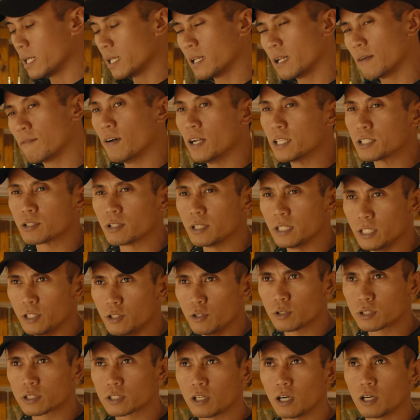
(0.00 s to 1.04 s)
then eventually
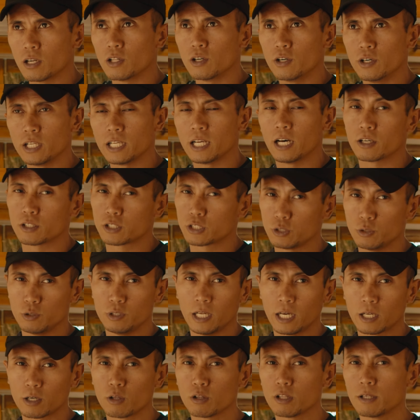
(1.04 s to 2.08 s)
you start learning how to shoot
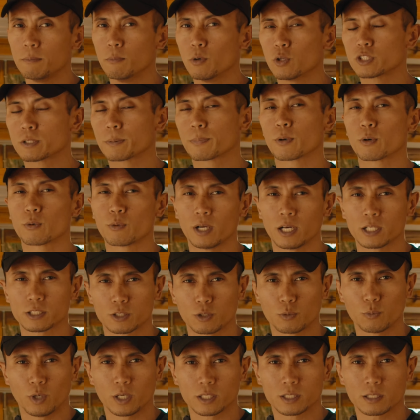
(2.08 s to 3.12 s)
not only multiple rounds
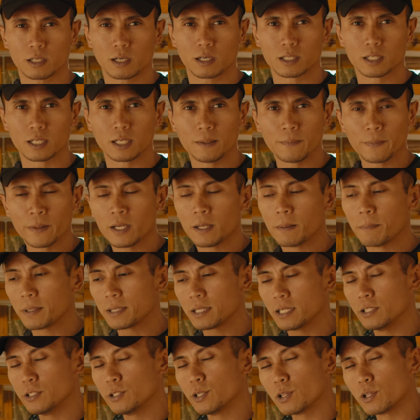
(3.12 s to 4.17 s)
on one target, but
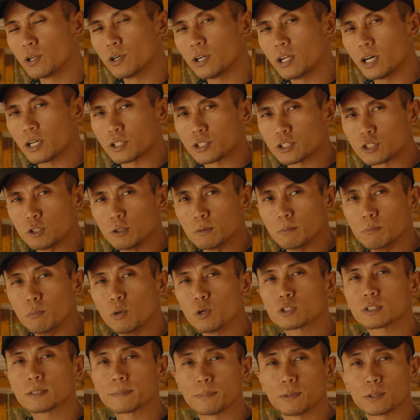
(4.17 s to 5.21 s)
then you learn how to shoot
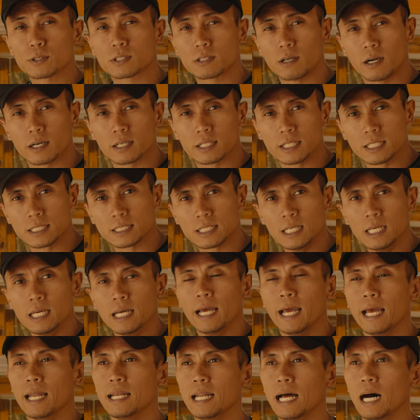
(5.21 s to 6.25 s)
multiple targets.
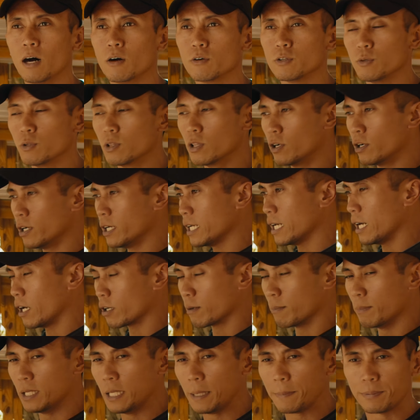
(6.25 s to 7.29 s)
And now you're learning how
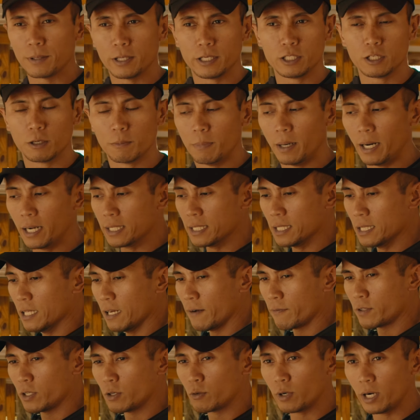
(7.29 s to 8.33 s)
to manipulate your body
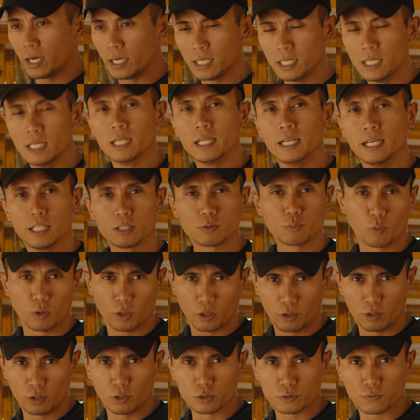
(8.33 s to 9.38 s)
left and right is one
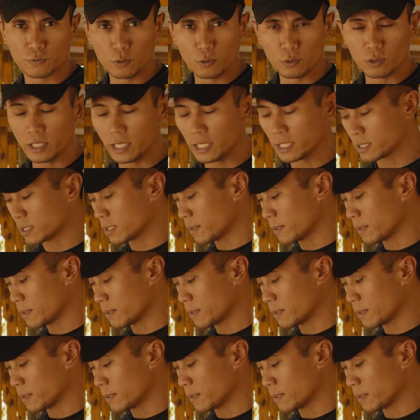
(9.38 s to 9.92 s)
of those few things.